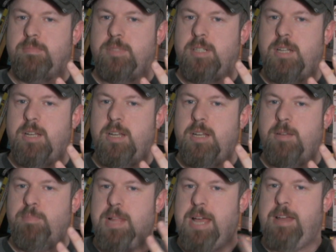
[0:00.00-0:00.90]

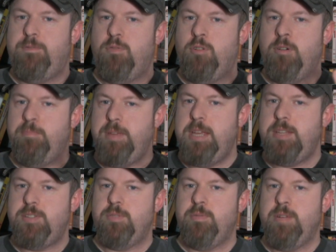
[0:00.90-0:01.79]
platform,
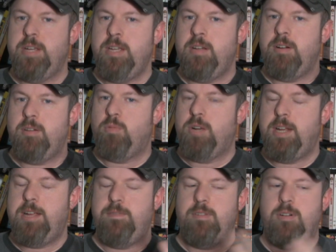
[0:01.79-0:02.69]
PS3 or
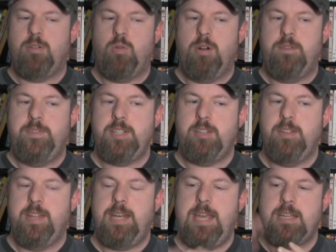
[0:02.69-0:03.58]
whatever, or if it's
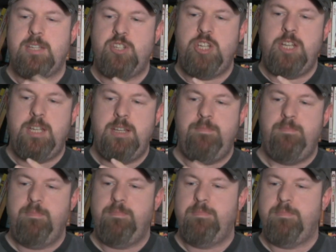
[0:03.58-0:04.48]
on the next
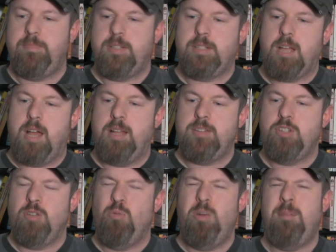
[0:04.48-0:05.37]
gen
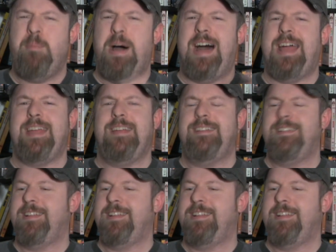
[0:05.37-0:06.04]
console. What am I?